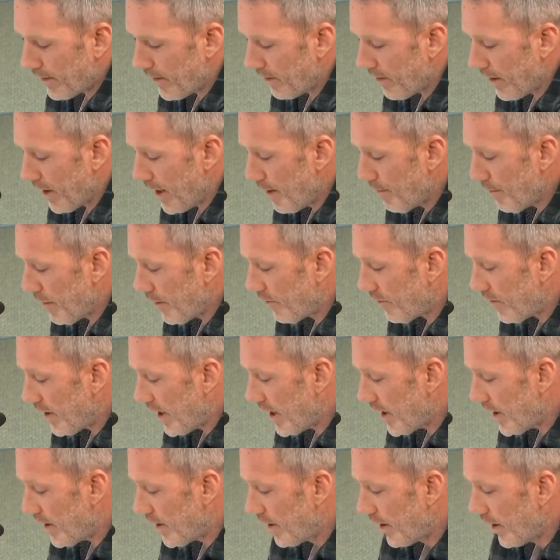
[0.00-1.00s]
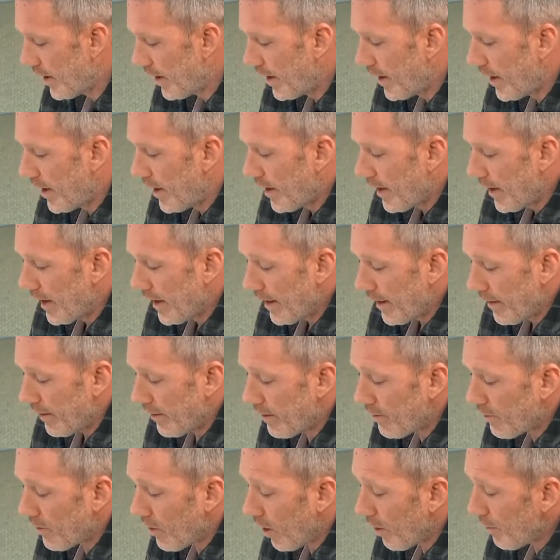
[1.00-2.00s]
At the time, I stated
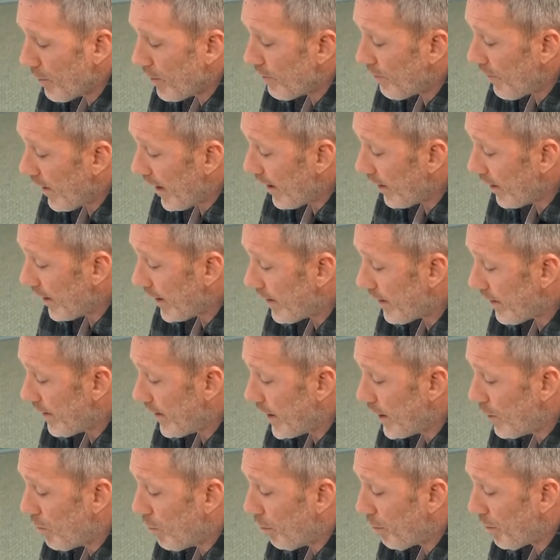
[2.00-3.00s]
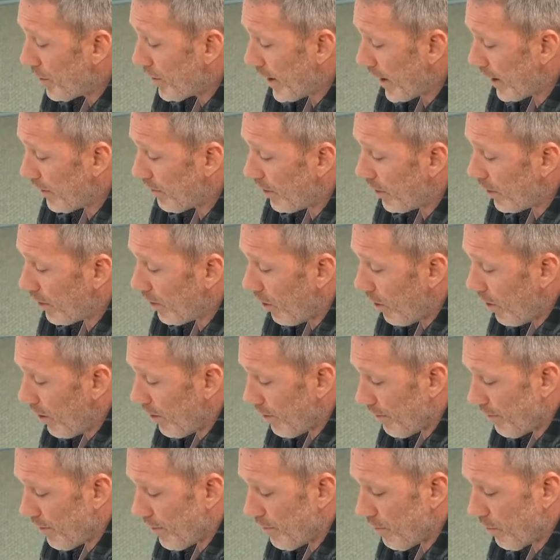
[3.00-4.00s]
this garbage violates the Equal Protection
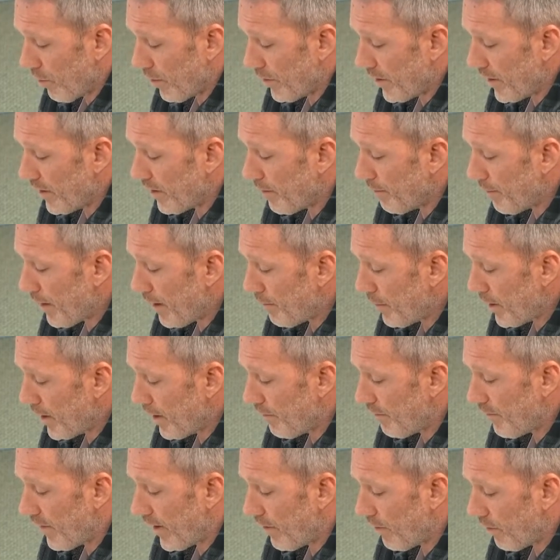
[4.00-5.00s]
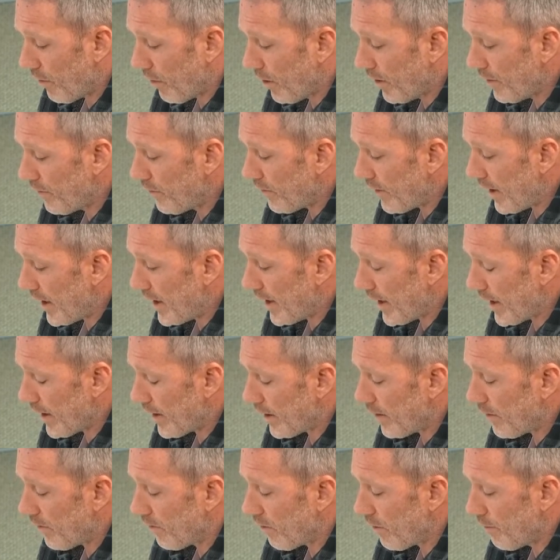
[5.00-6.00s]
Clause of the 14th Amendment and federal and state
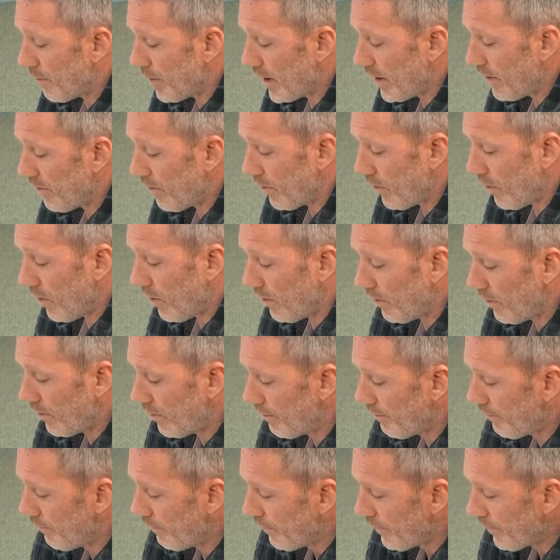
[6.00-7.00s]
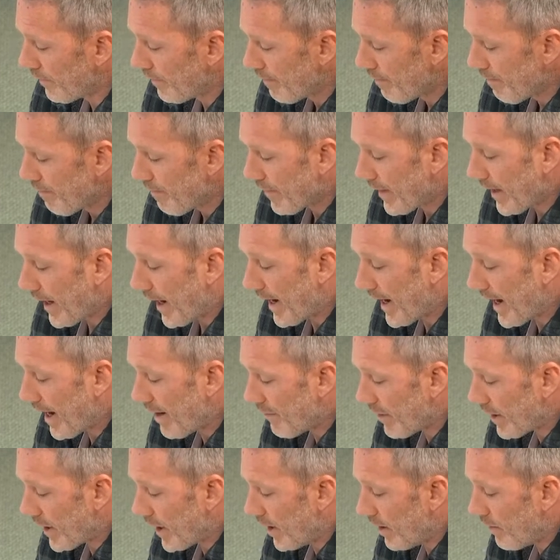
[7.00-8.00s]
anti discrimination laws. I
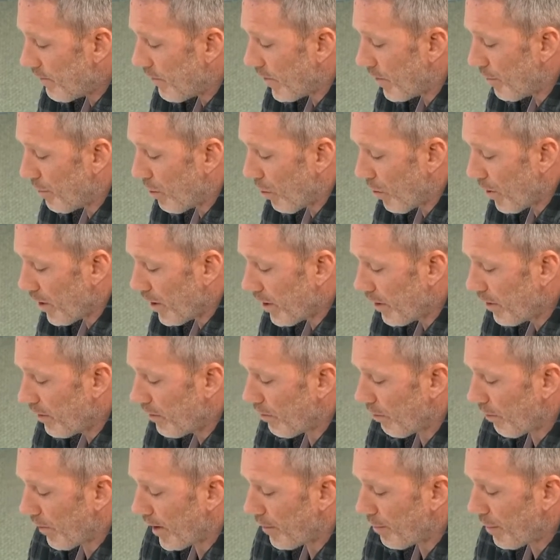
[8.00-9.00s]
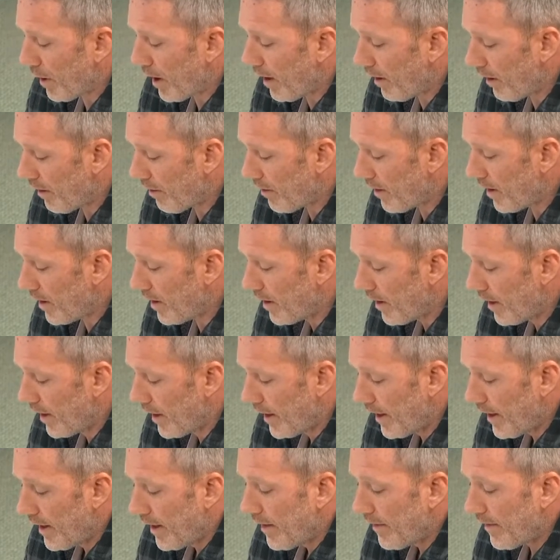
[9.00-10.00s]
advocated for the board to write a policy
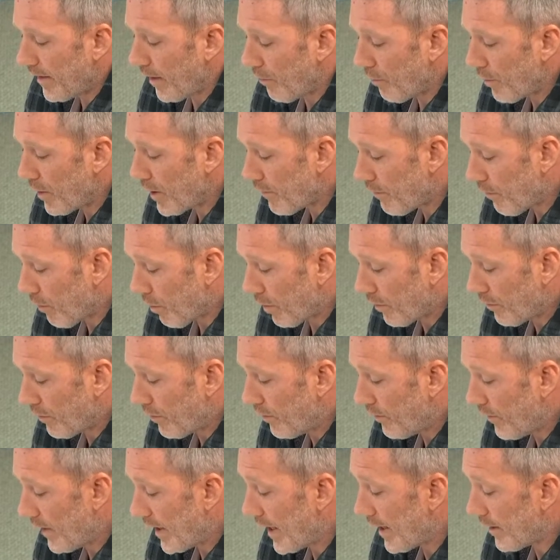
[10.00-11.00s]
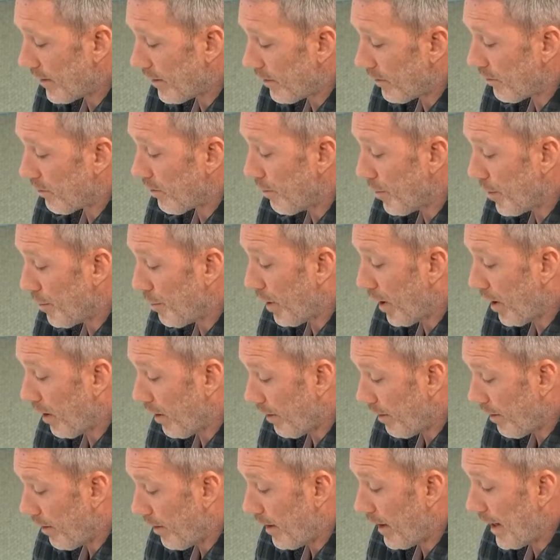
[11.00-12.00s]
that reinforces the anti
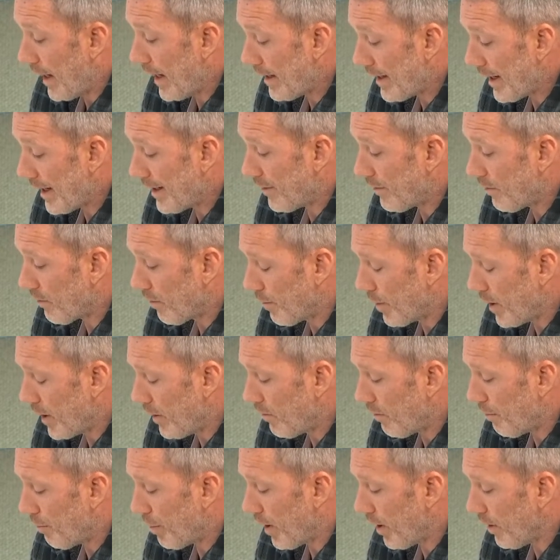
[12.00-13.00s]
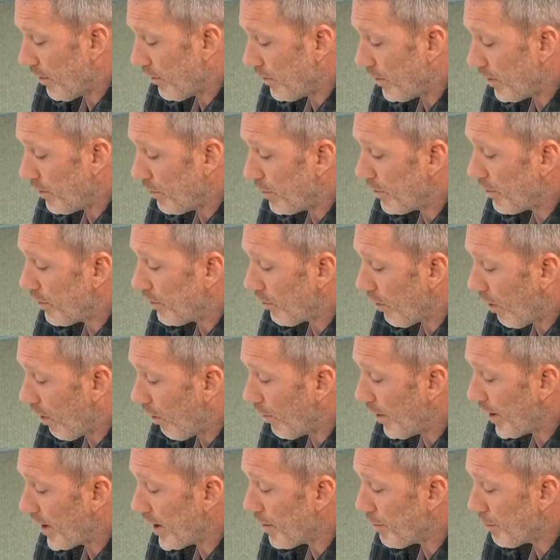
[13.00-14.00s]
discrimination policy which is
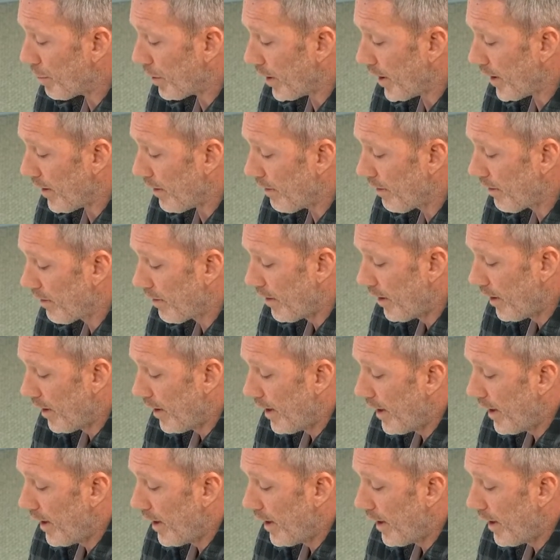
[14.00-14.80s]
already in place